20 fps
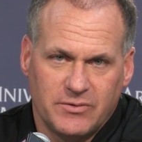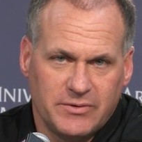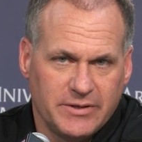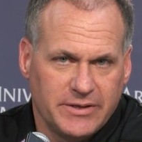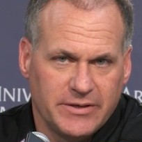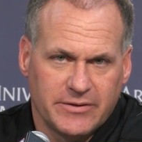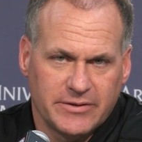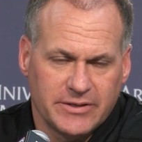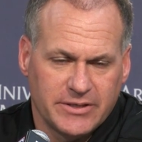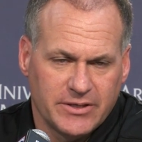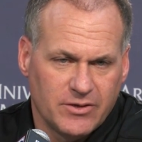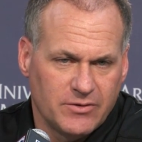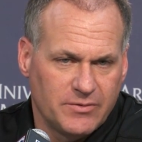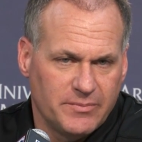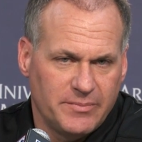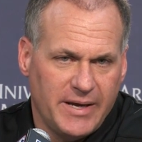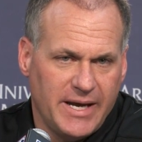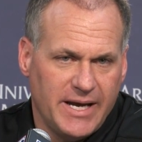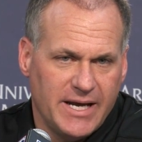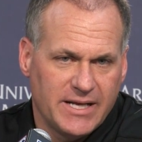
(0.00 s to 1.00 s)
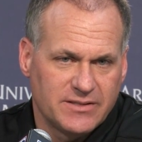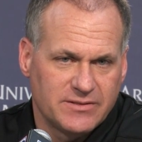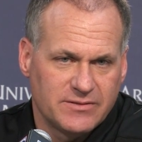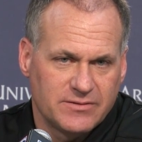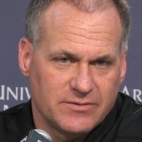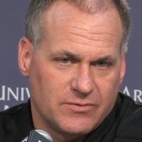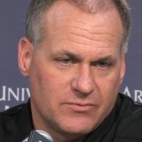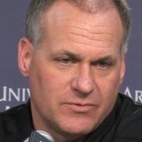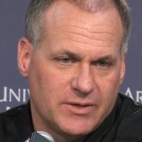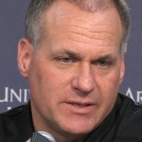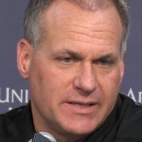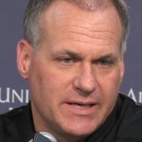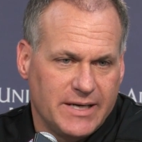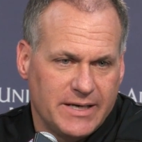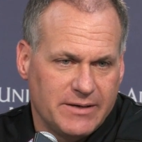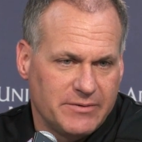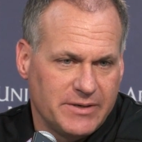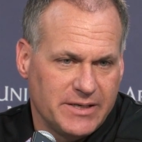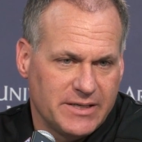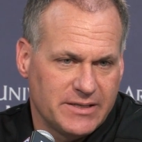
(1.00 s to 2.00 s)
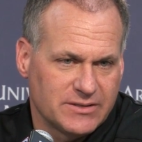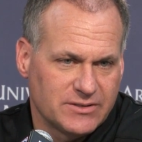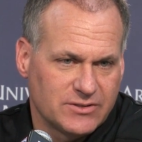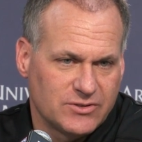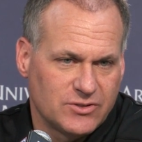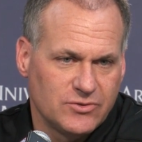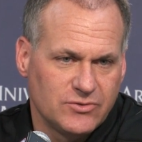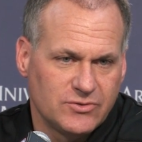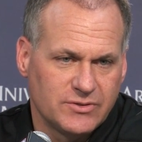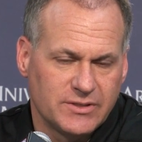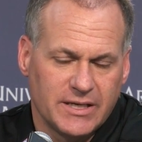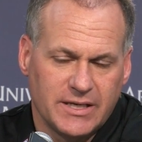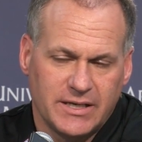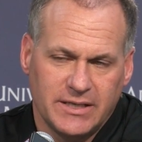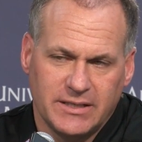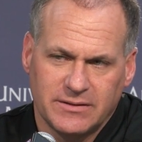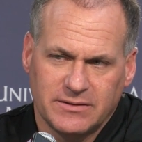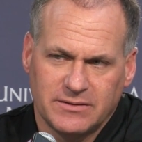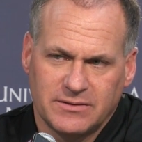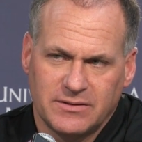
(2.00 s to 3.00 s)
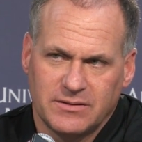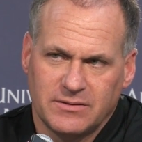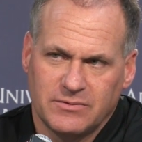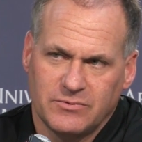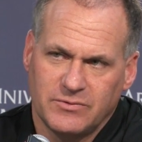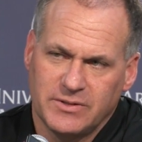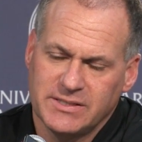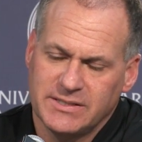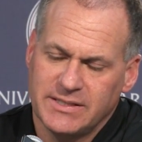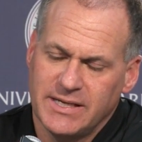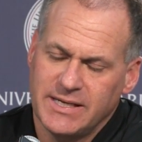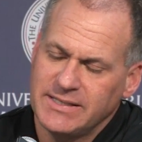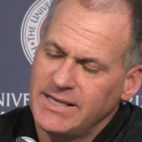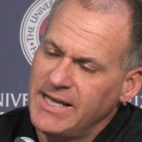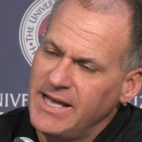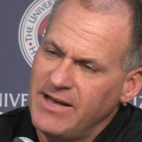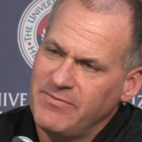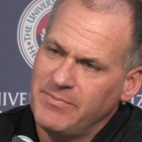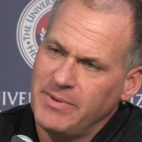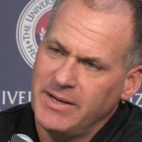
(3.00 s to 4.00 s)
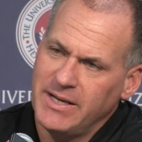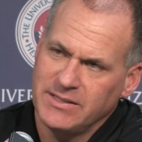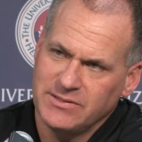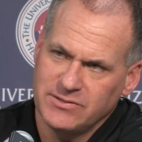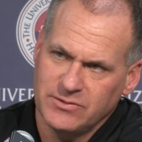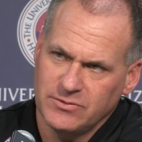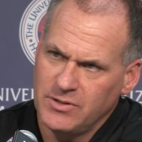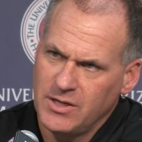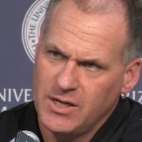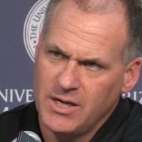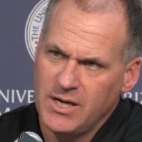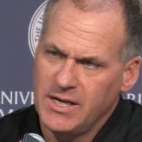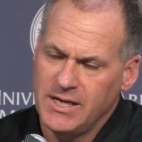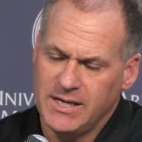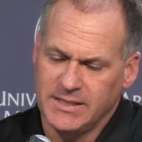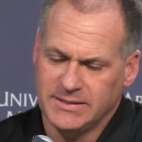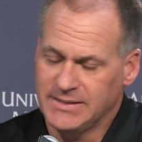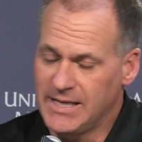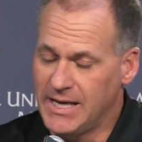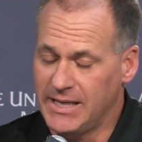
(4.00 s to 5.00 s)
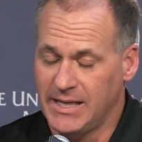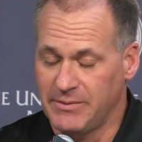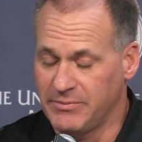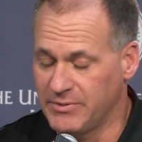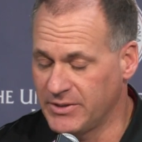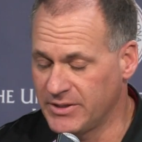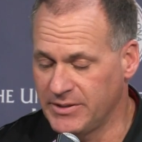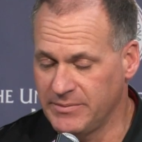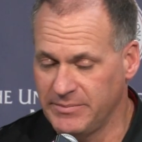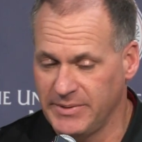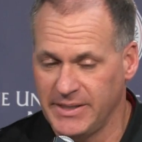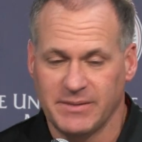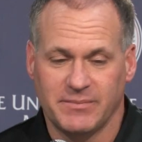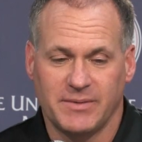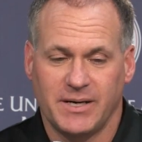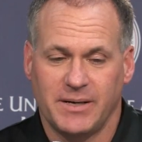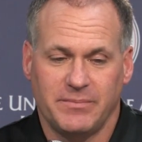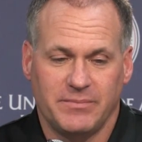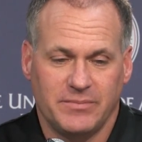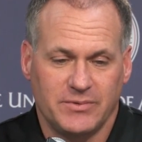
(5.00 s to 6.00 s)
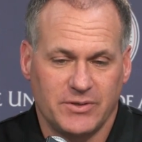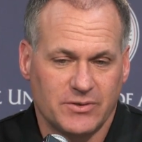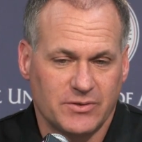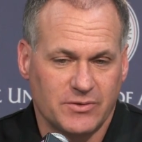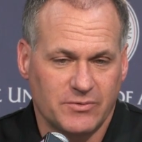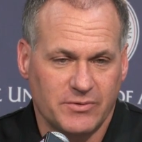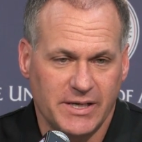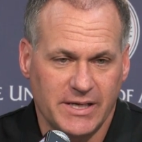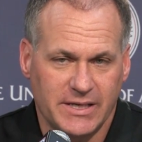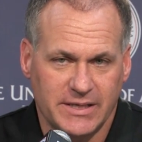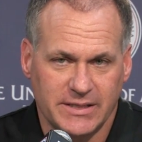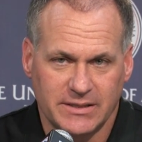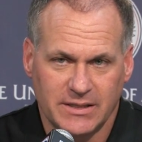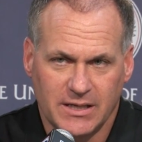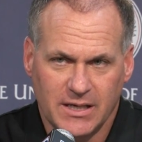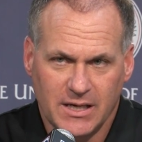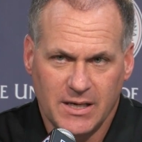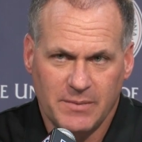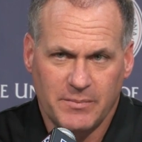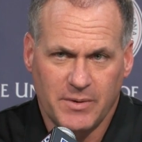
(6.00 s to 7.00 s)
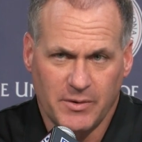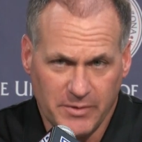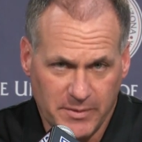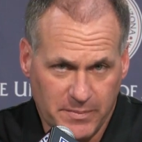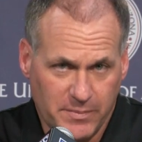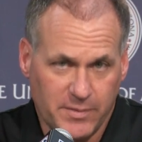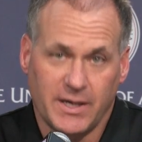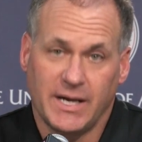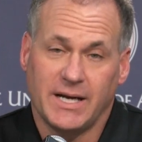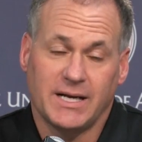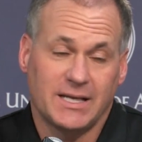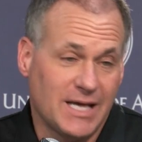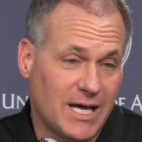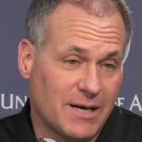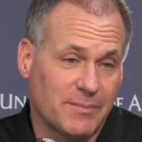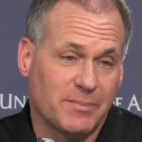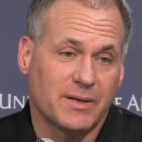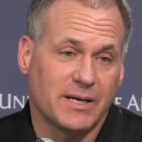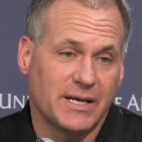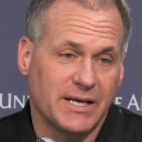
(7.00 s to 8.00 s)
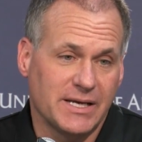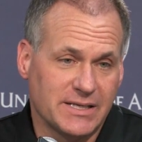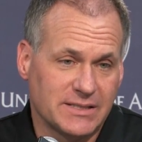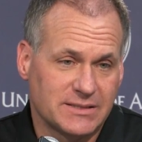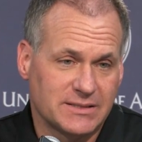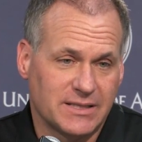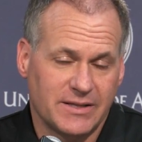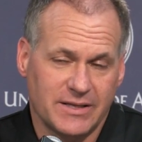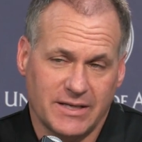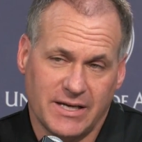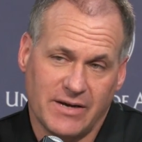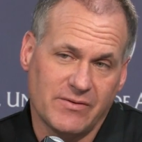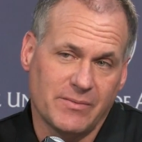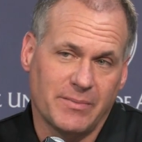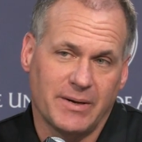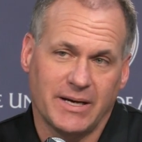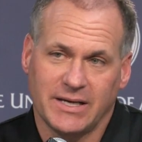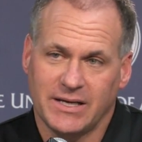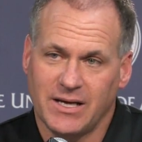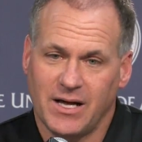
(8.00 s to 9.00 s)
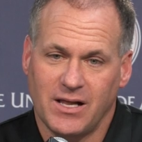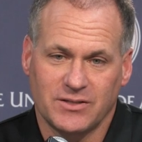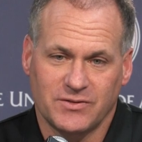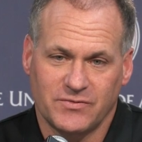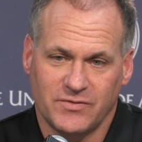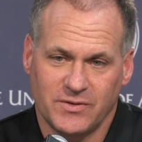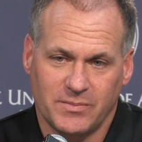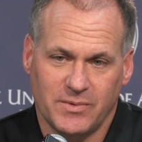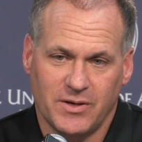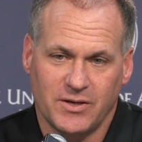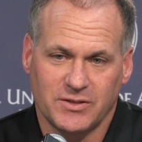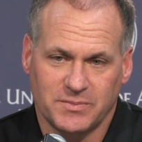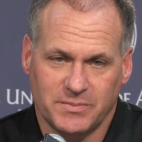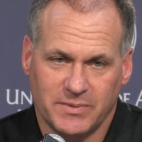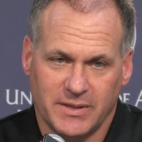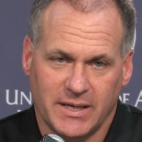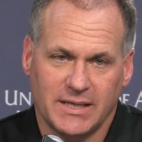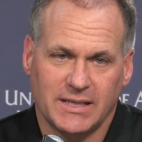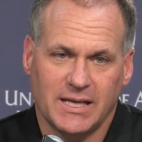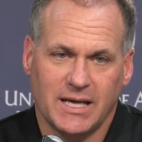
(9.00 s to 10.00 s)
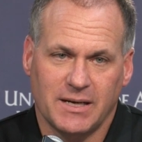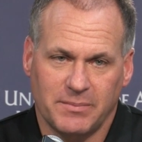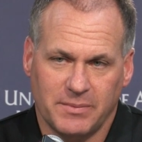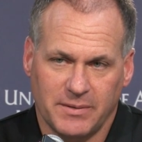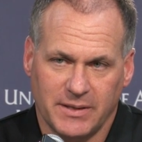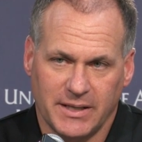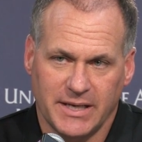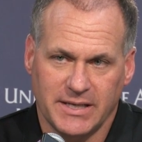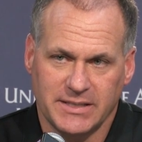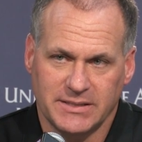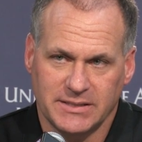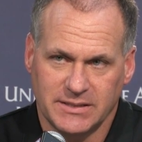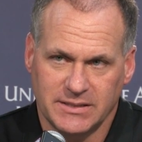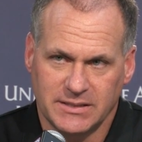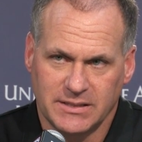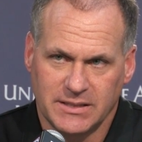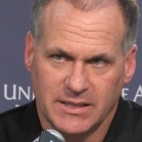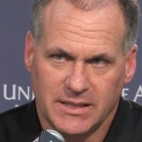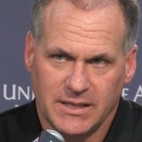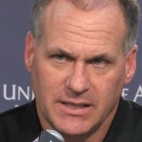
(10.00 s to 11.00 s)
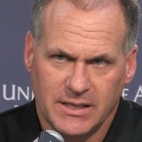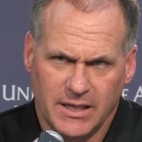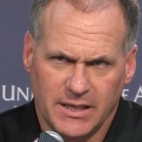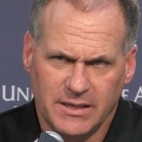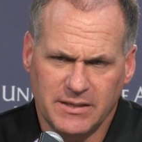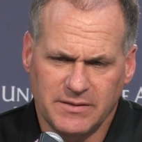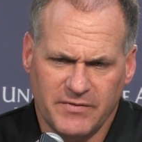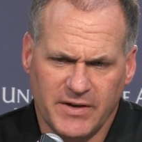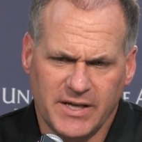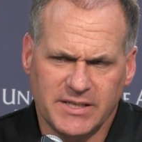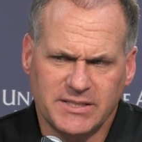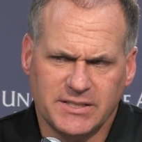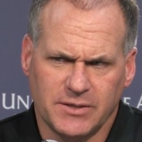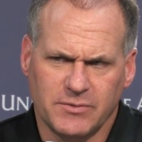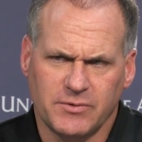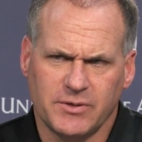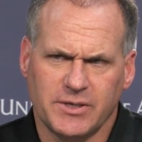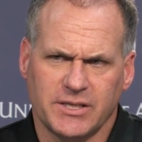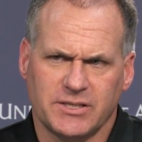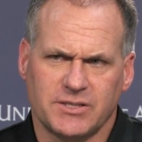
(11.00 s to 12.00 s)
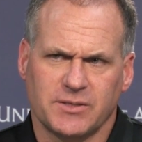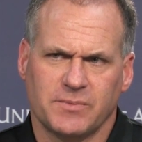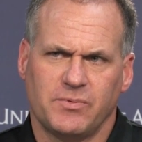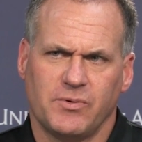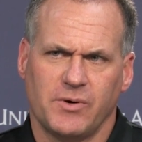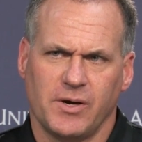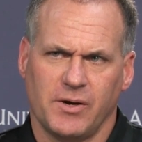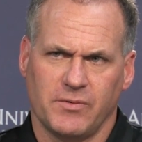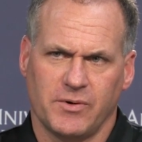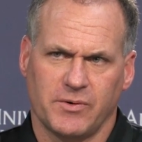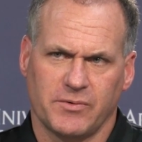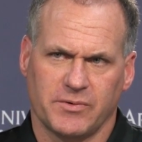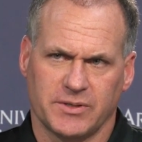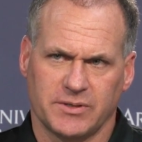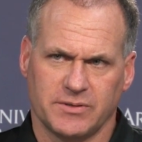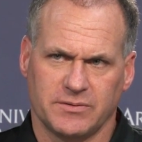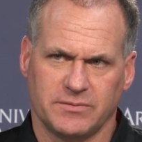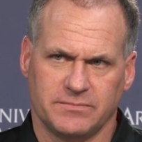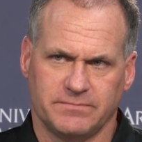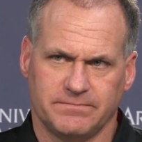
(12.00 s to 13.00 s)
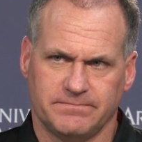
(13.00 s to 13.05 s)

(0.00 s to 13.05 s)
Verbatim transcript: We only go in pads on one day a week, because it's Tuesday and Wednesday's a half pad. So it's not like we're going to beat them up during the week, and, but we are playing a lot of plays. I think everybody in college football is playing a lot of plays, and and eventually we'll get to the point where we're